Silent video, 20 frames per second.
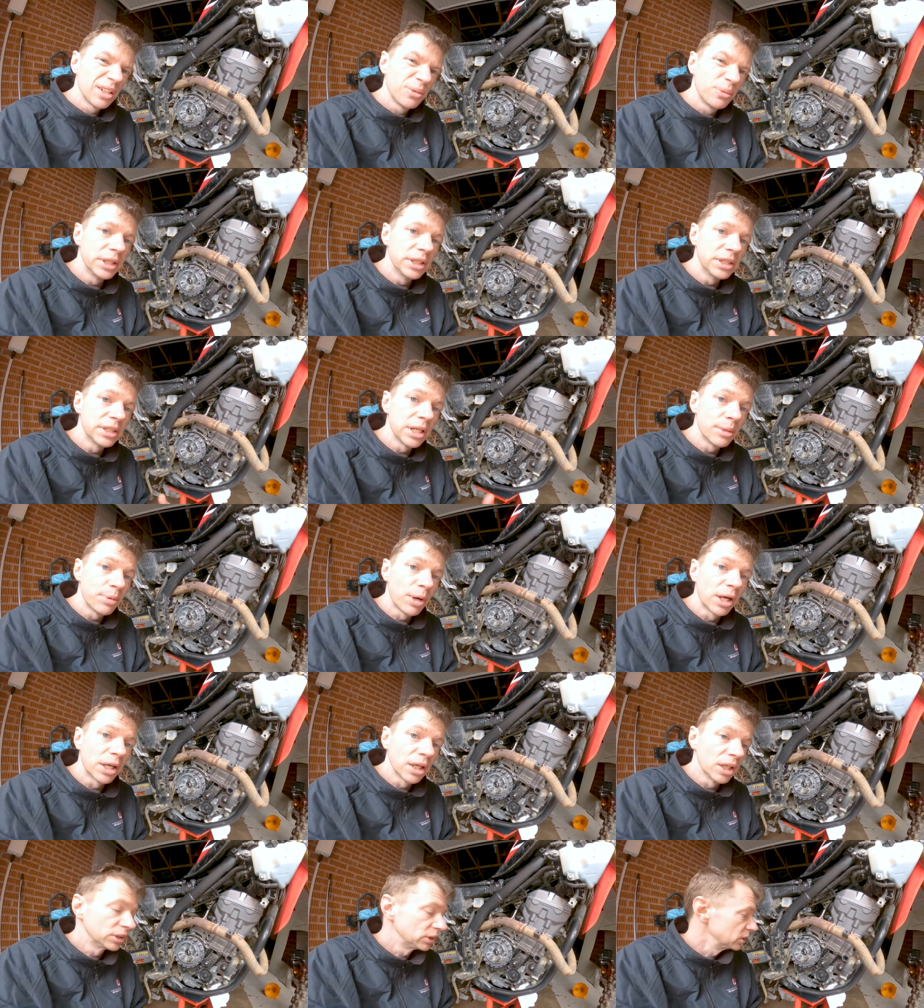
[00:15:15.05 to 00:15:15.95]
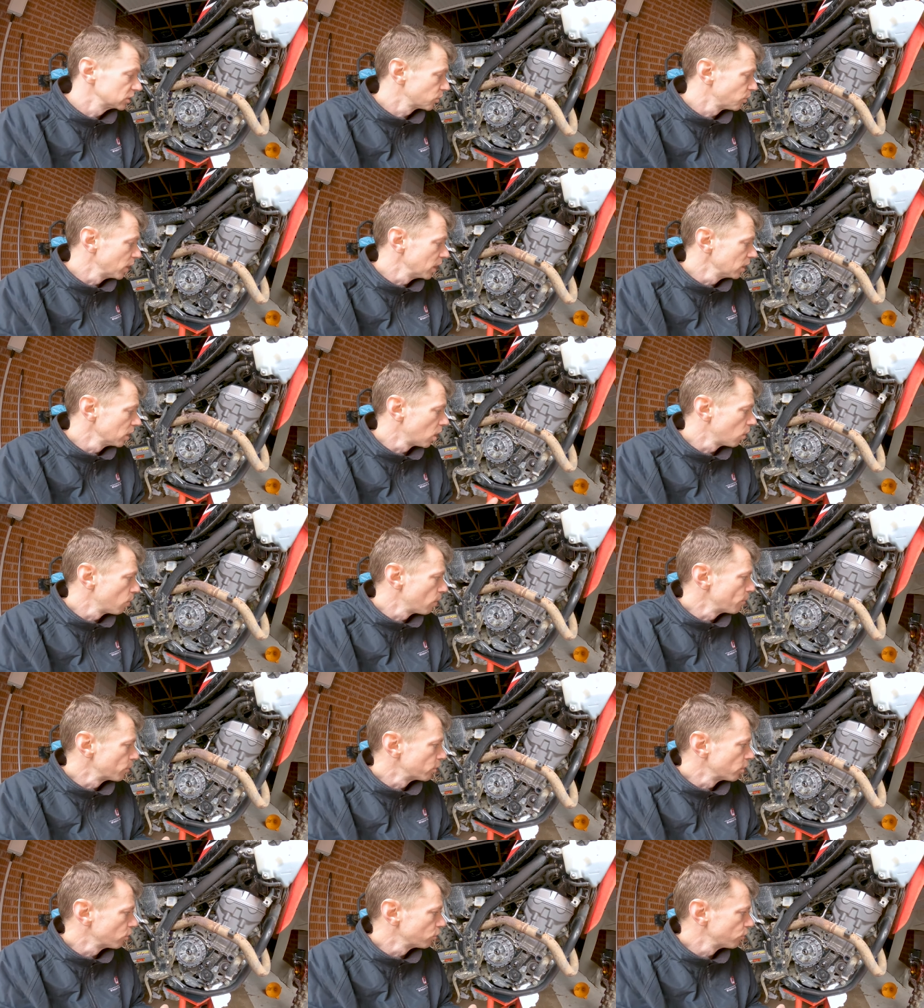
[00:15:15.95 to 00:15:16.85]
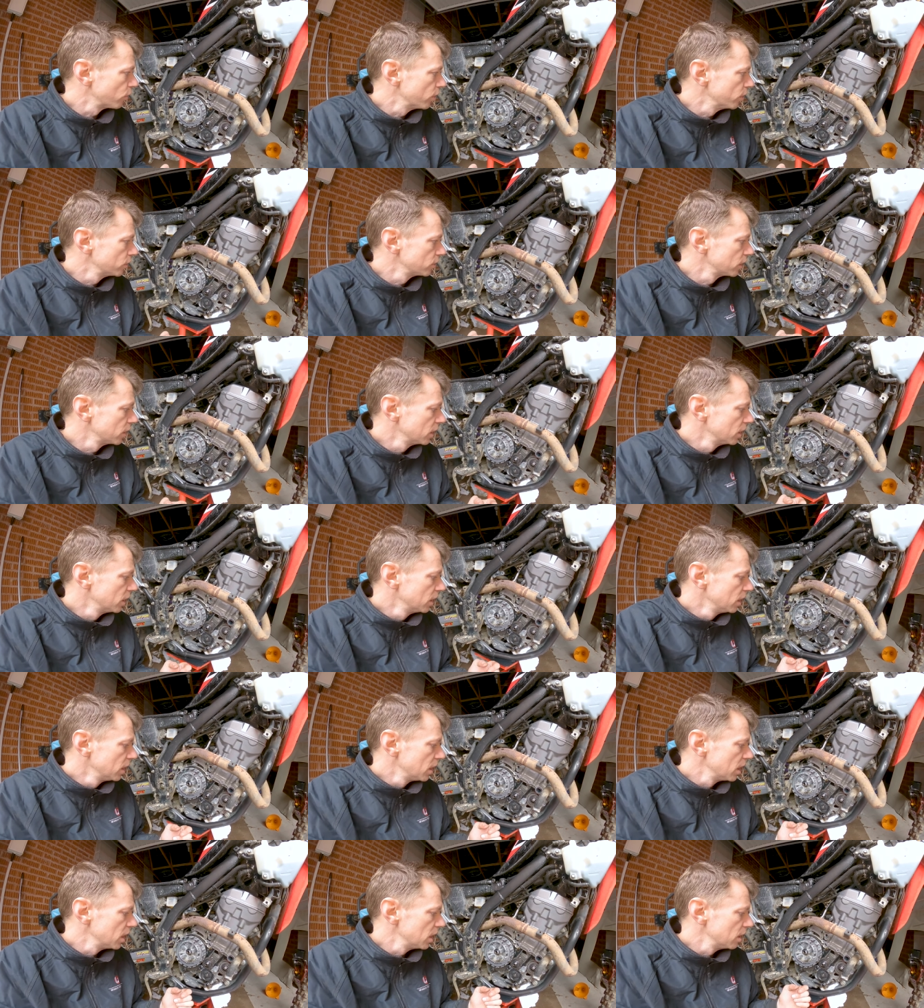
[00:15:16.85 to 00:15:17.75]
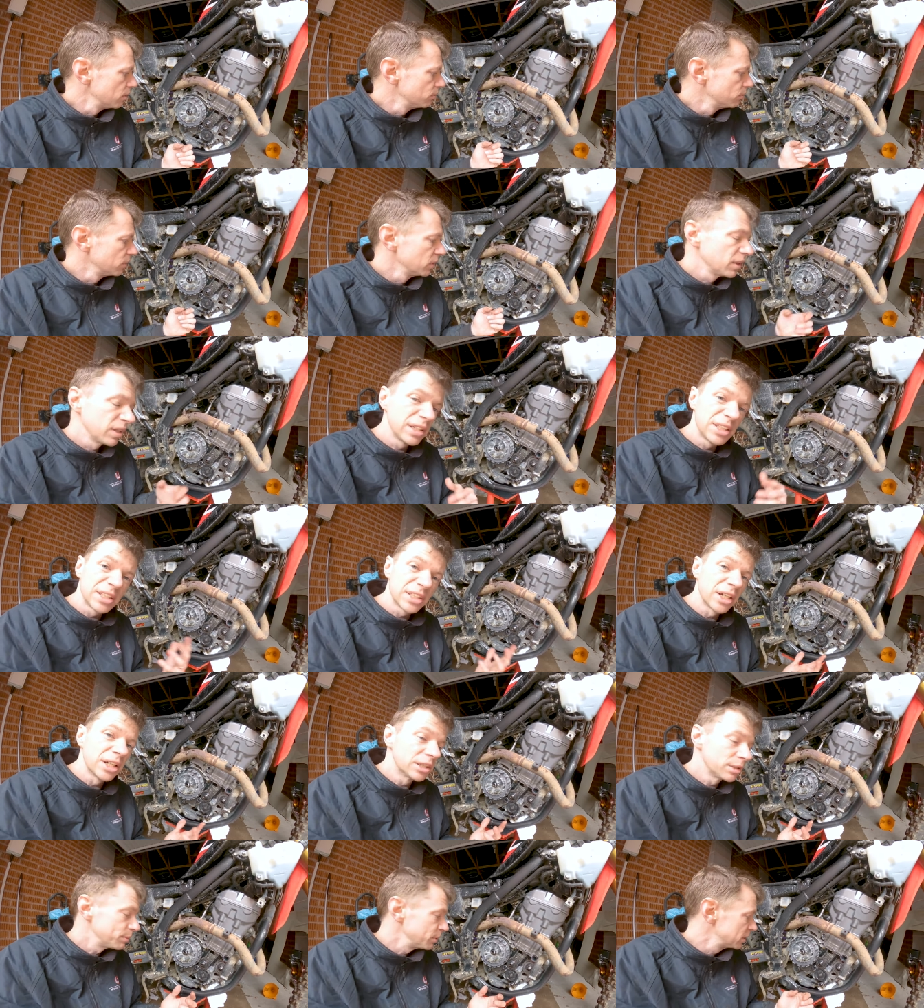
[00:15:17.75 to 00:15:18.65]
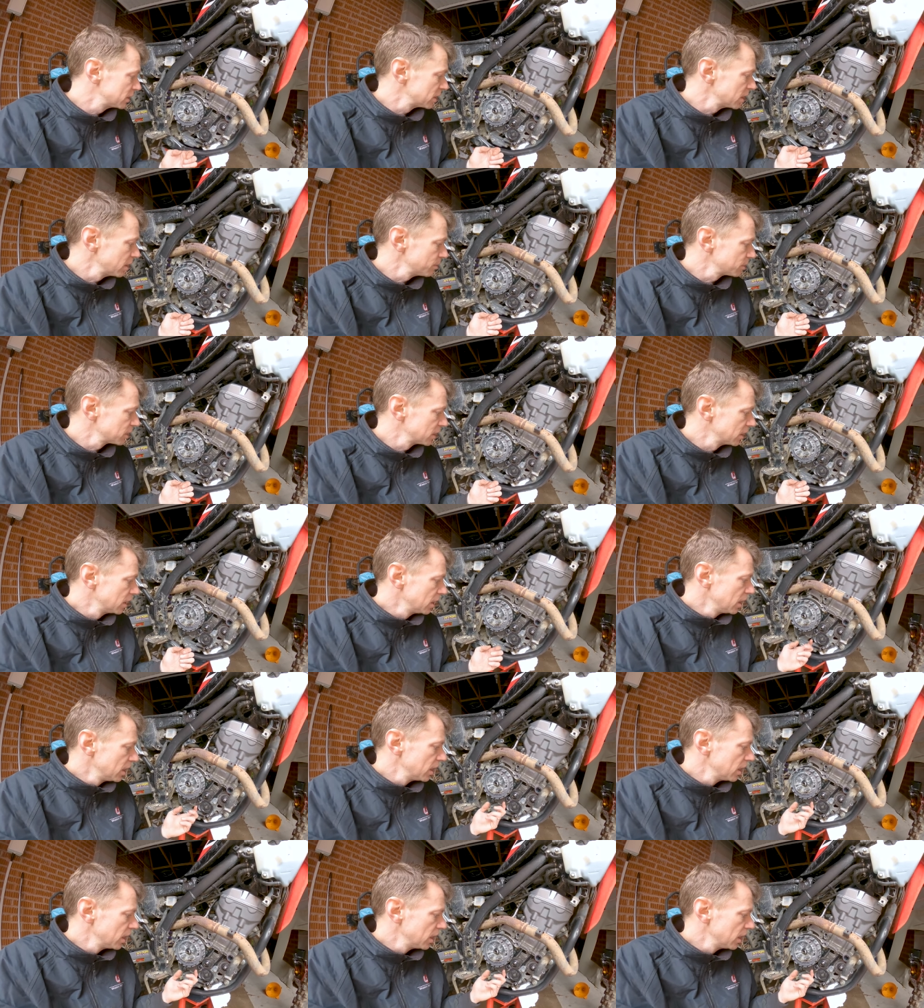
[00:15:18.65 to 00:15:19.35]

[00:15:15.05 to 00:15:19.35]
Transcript: we slip our clutches quite a lot when we're off-road um, they're designed to be slipped.